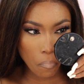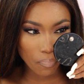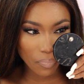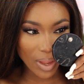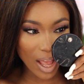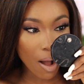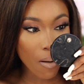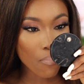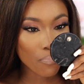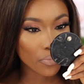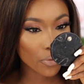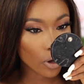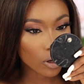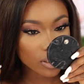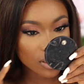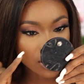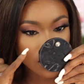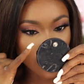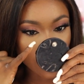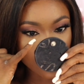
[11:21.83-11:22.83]
I'm
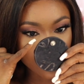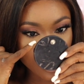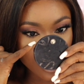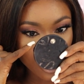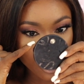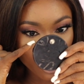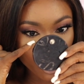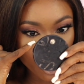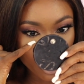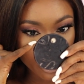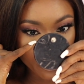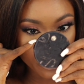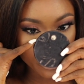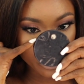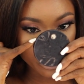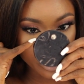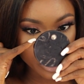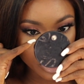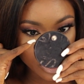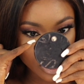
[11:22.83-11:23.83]
not getting a lot of
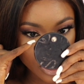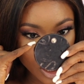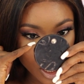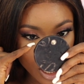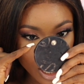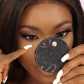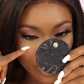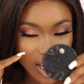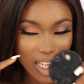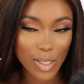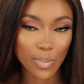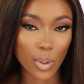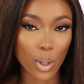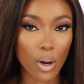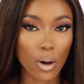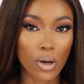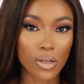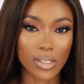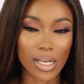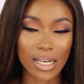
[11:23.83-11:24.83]
creasing, and that's
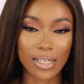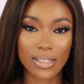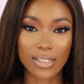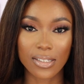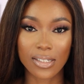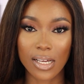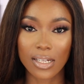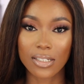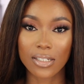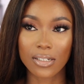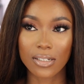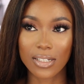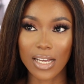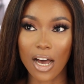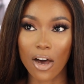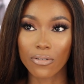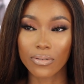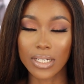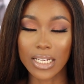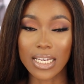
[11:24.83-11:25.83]
because I set it
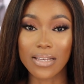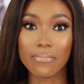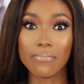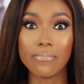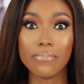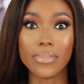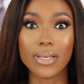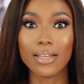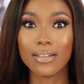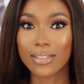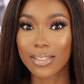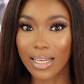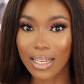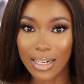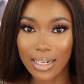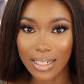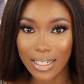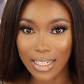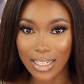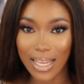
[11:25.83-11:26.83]
down
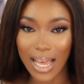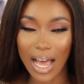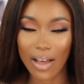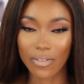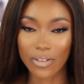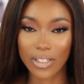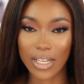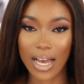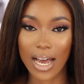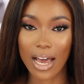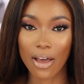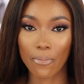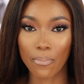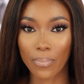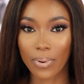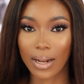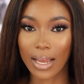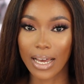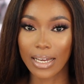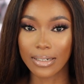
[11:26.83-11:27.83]
immediately after I
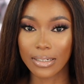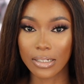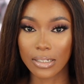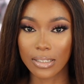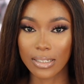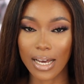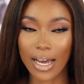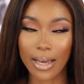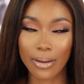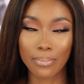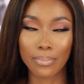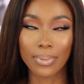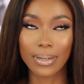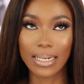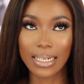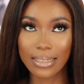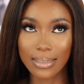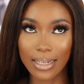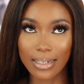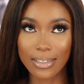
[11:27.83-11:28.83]
applied it. I
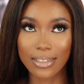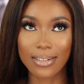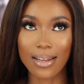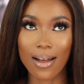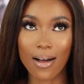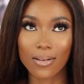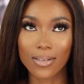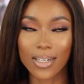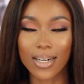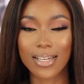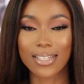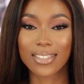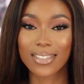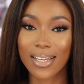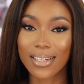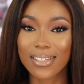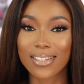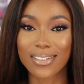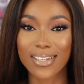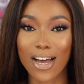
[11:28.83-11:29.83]
blended it out and I
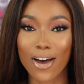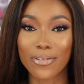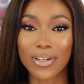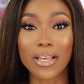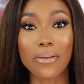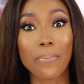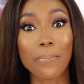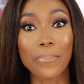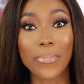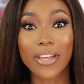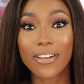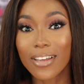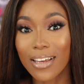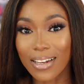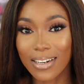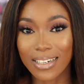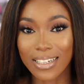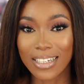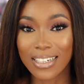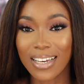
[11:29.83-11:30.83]
set it down
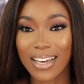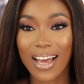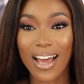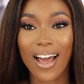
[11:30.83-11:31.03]
immediately